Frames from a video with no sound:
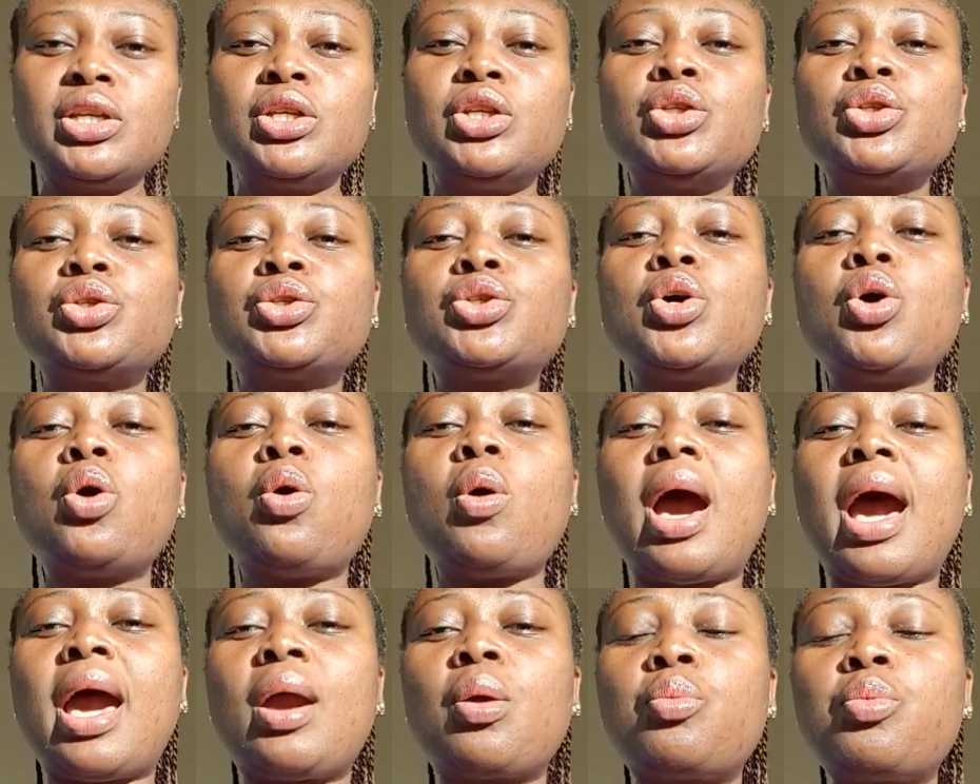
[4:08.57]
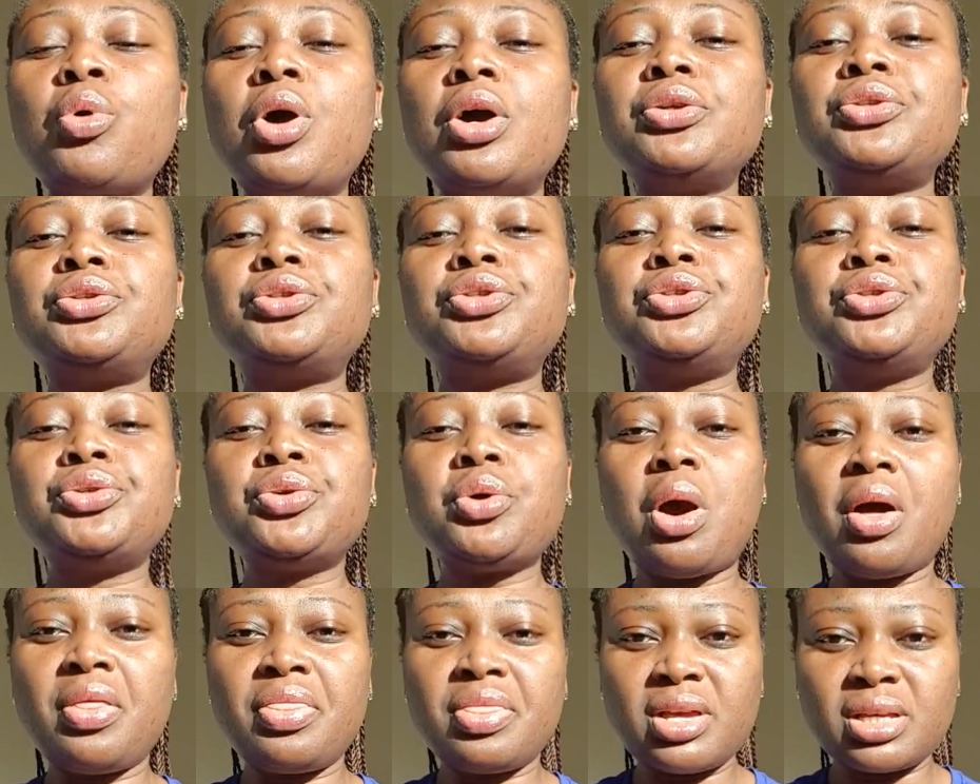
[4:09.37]
So I want you
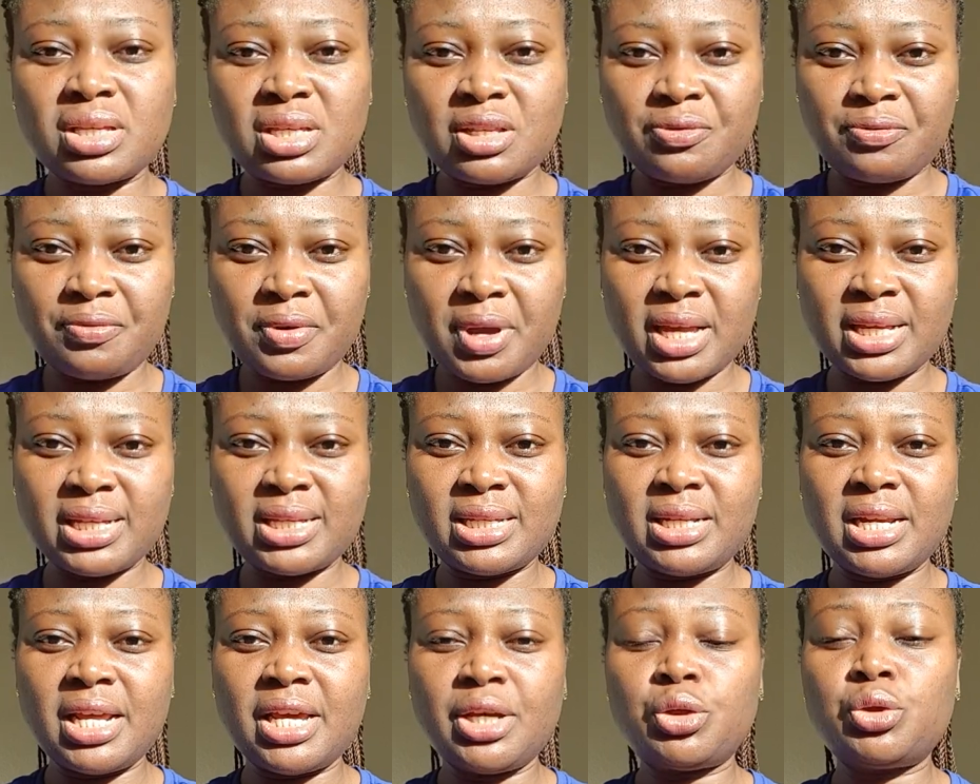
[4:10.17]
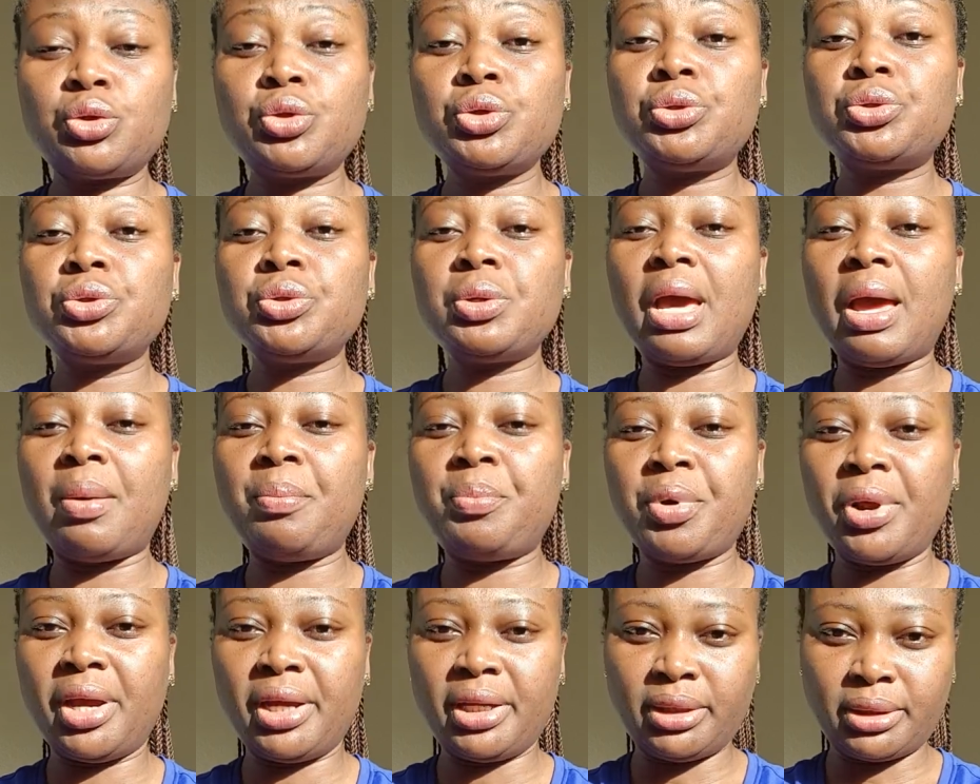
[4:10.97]
on this first day to do a
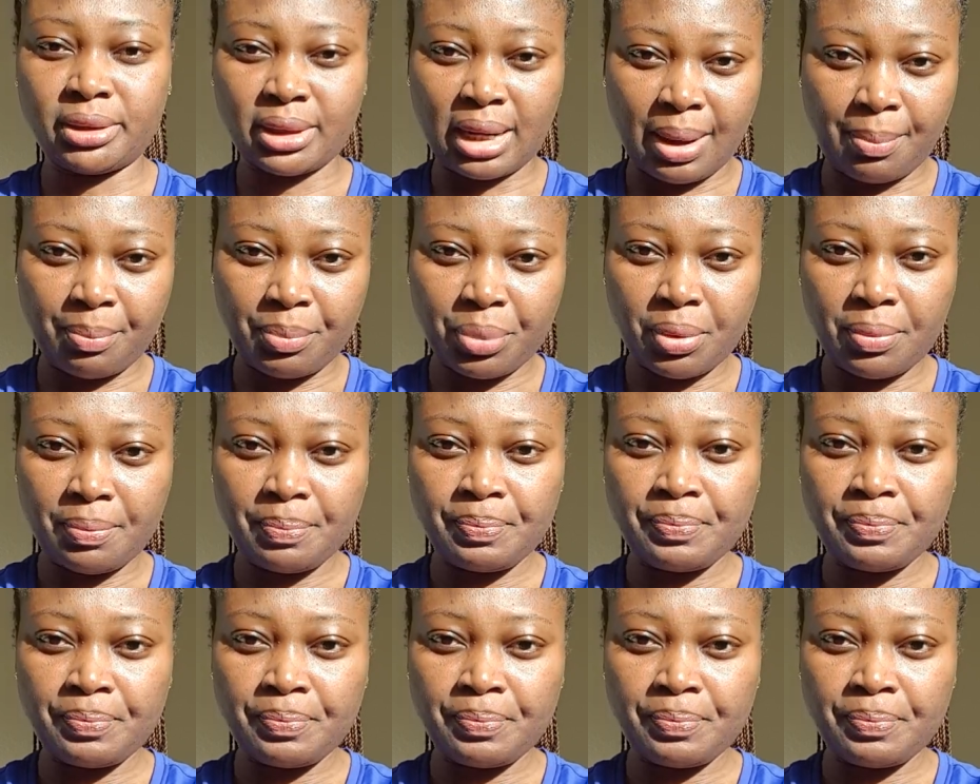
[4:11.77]
brain dump.